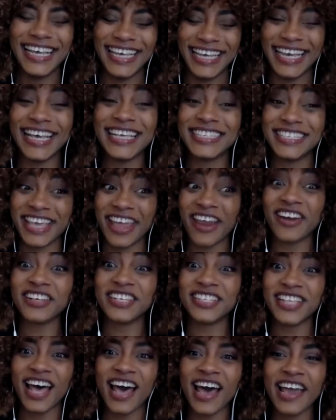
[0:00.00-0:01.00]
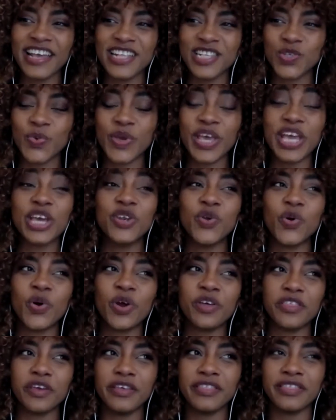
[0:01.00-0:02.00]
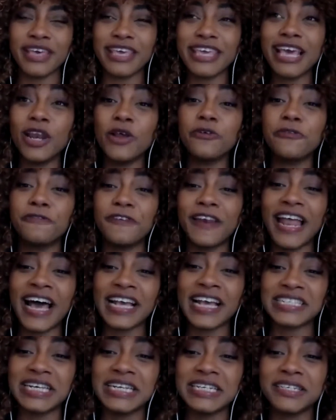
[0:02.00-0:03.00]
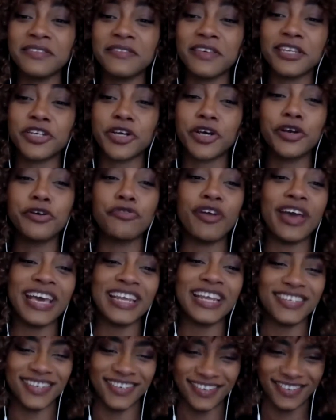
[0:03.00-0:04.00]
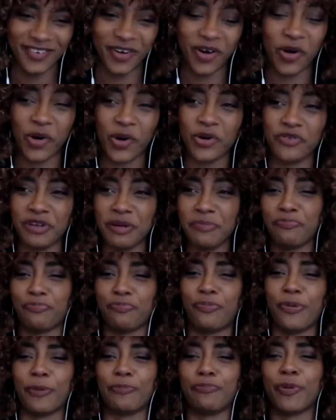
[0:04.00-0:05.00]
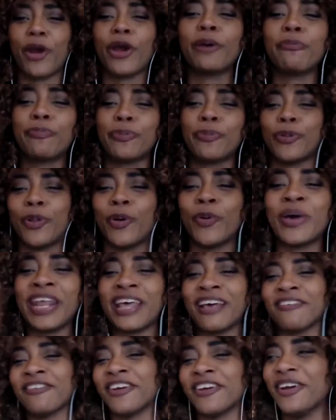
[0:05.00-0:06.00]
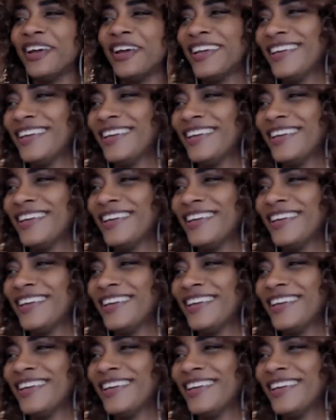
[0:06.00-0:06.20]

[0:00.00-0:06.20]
Yes, there are signs. We ignore the yellow flags until they turn red or even purple or whatever.